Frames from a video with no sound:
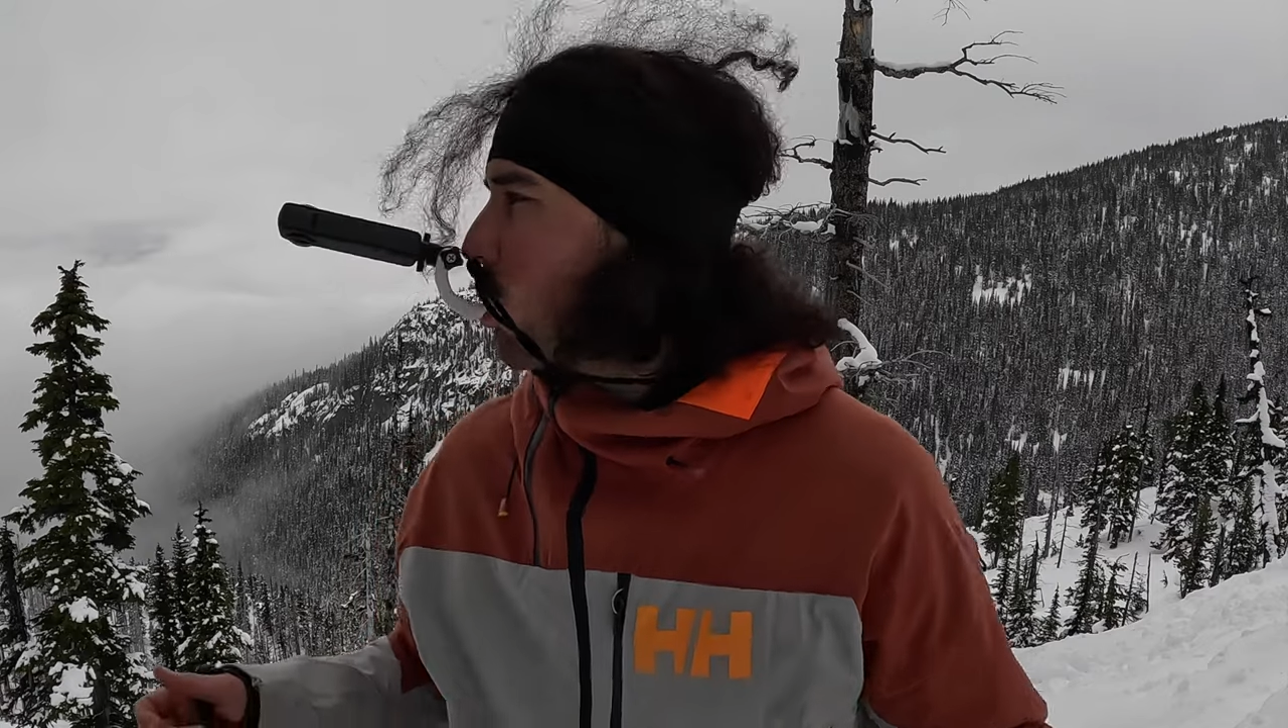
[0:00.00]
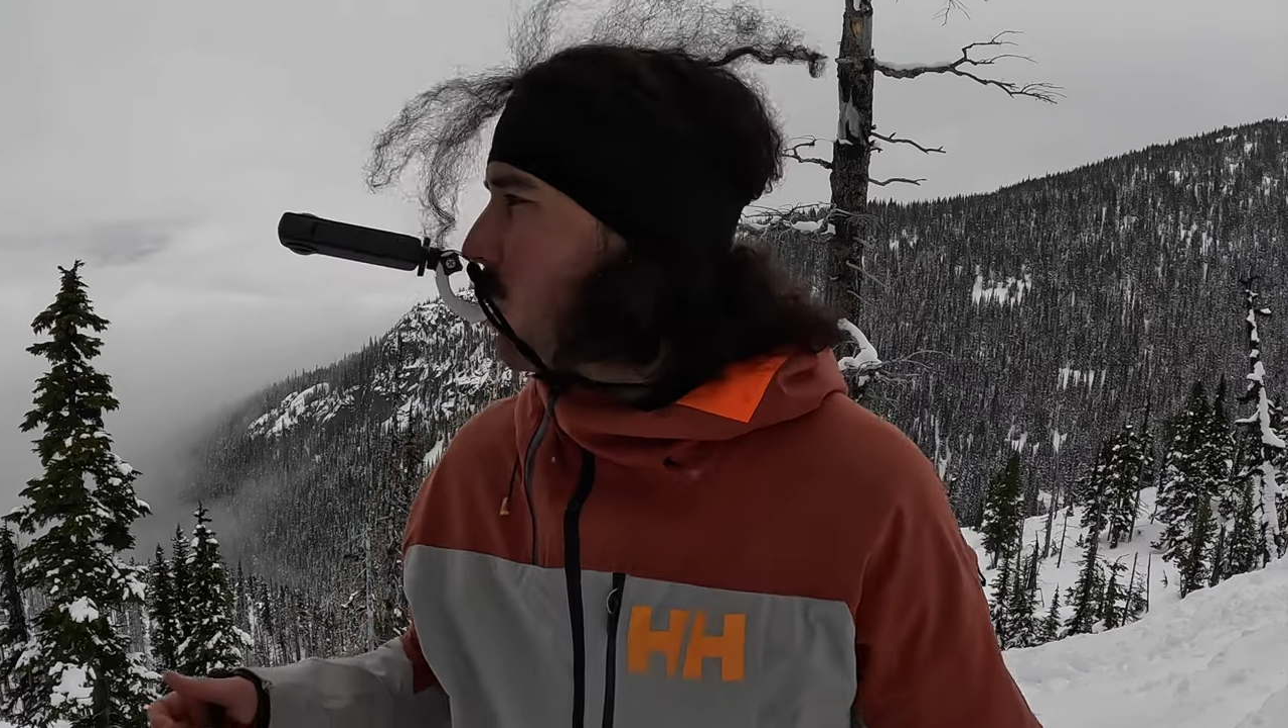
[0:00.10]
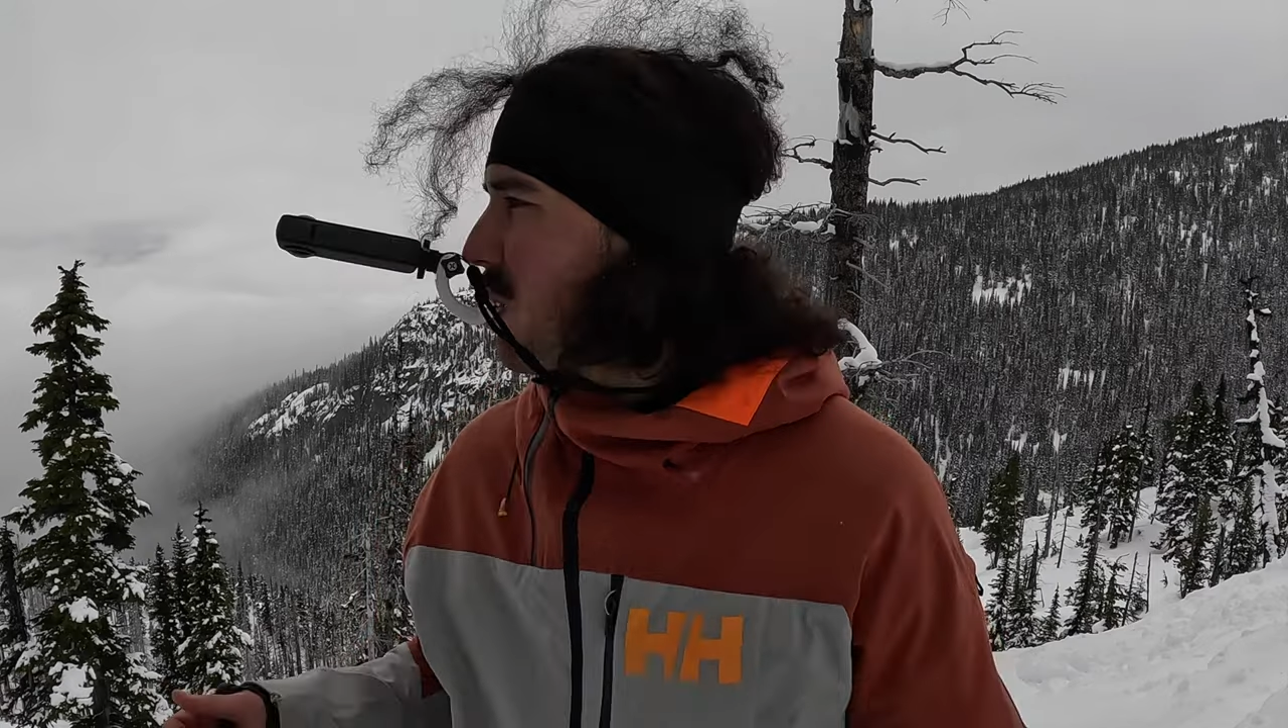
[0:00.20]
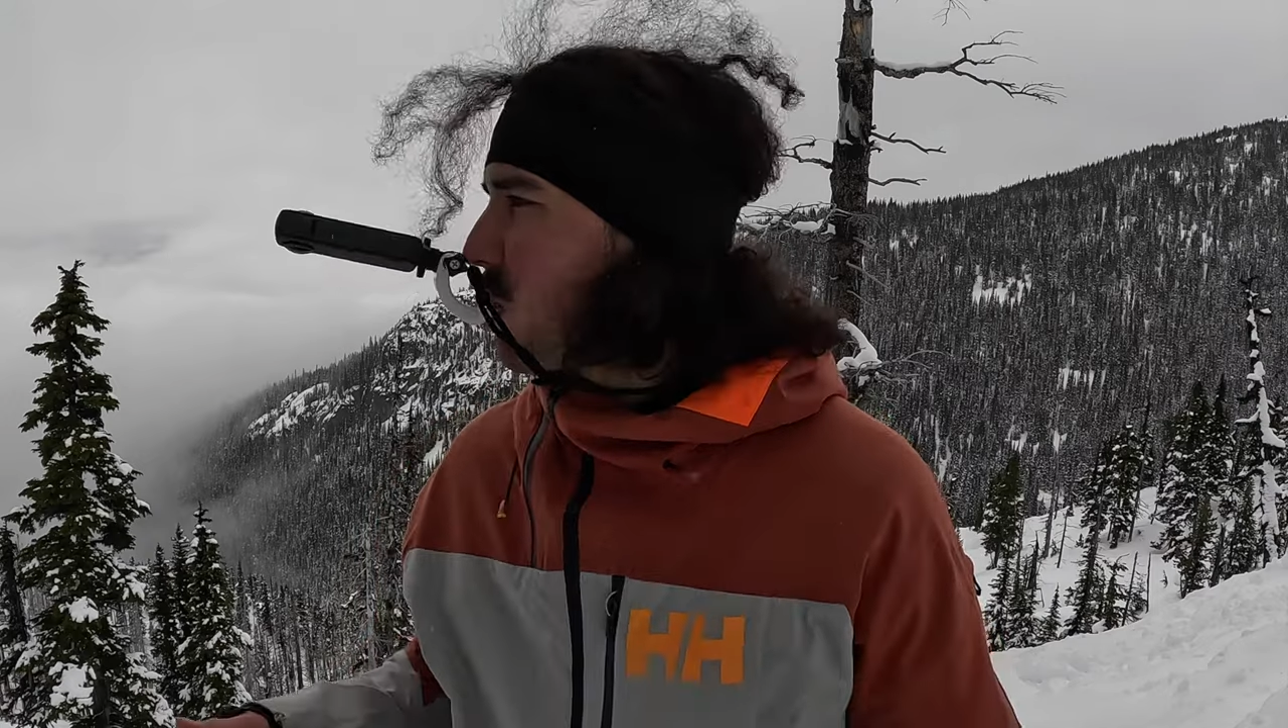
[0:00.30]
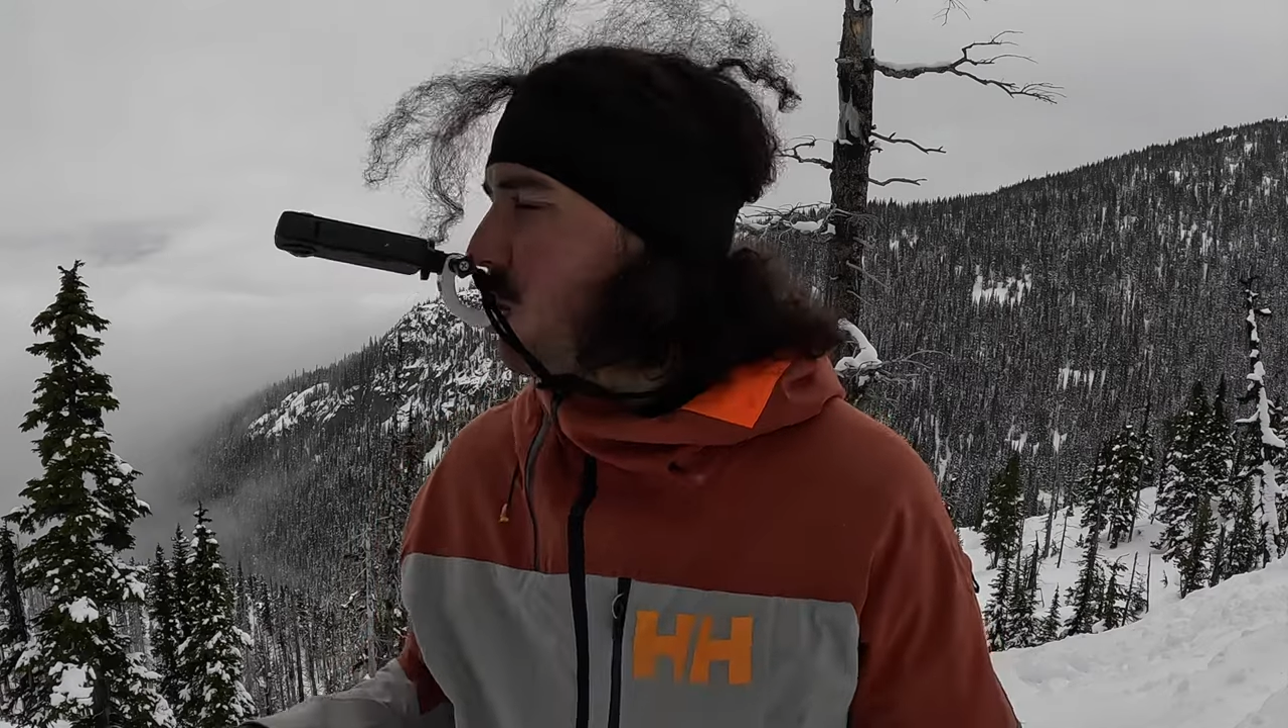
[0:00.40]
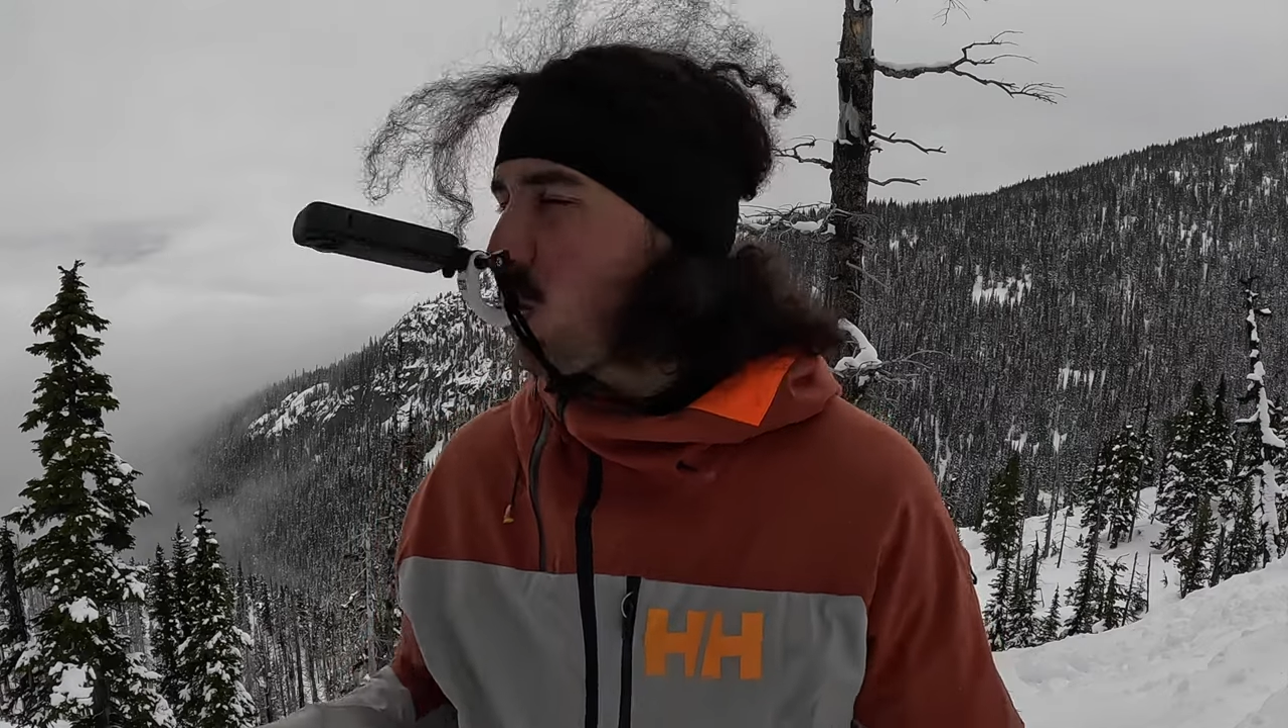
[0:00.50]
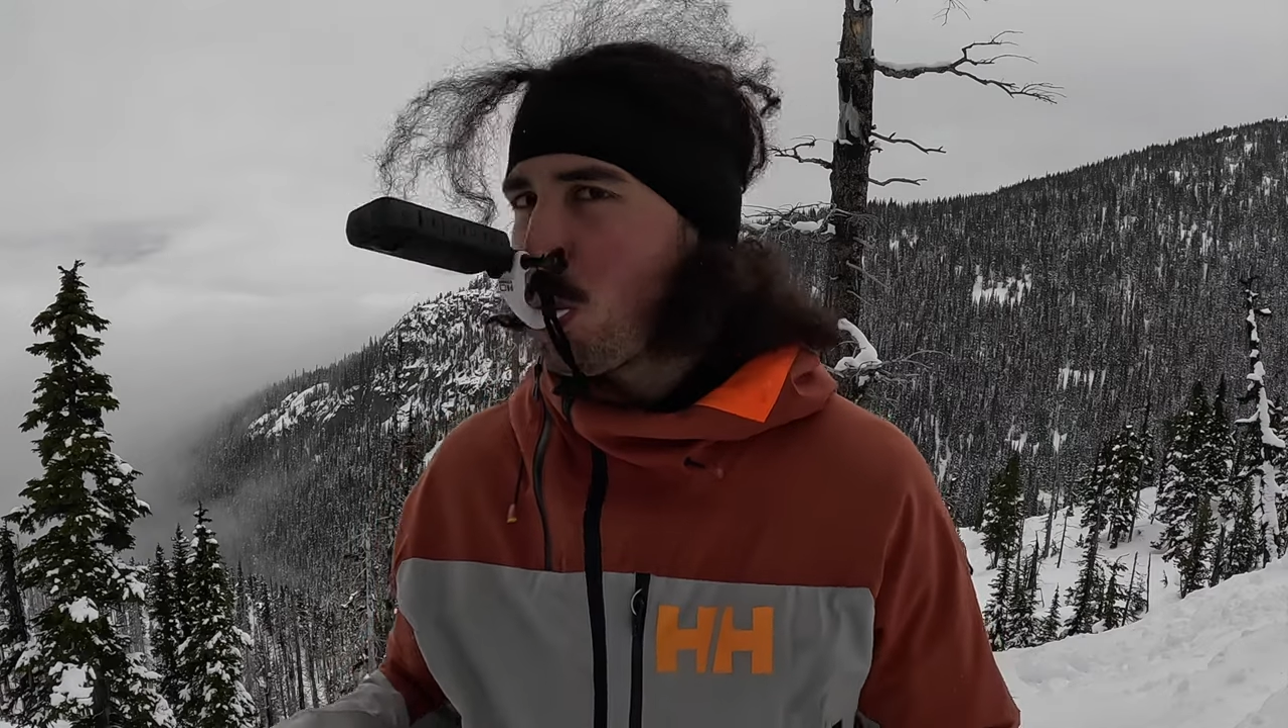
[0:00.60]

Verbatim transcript: what's in